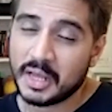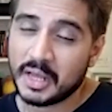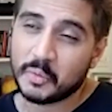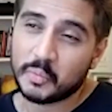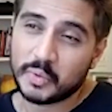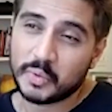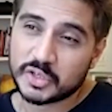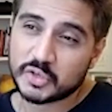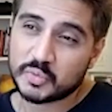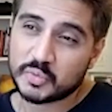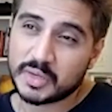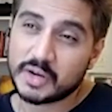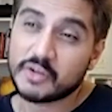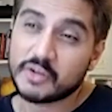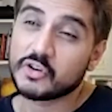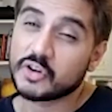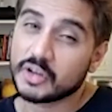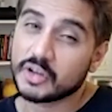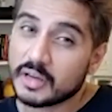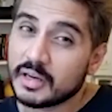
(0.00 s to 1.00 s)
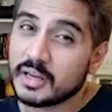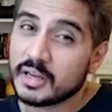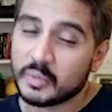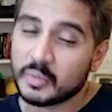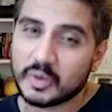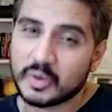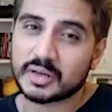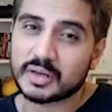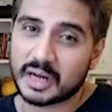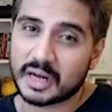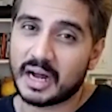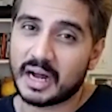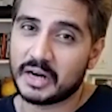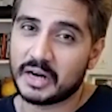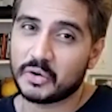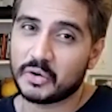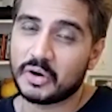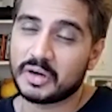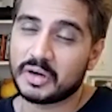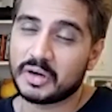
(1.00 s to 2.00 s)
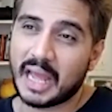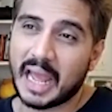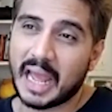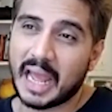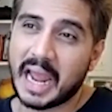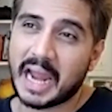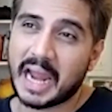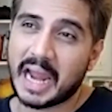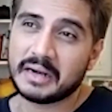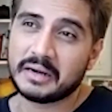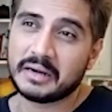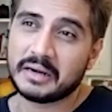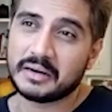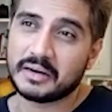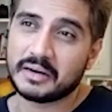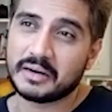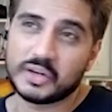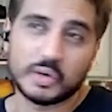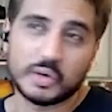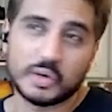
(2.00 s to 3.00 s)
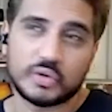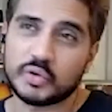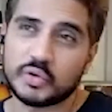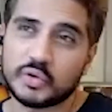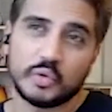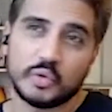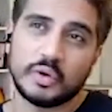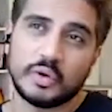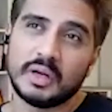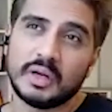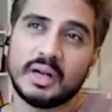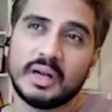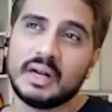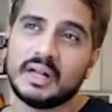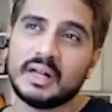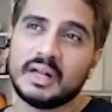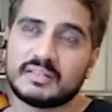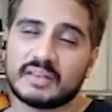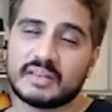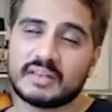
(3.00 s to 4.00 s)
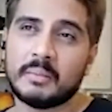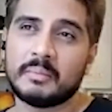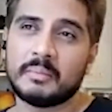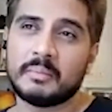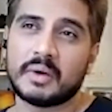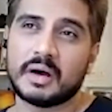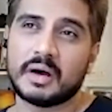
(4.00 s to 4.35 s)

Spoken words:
which we really worked hard on, and due to some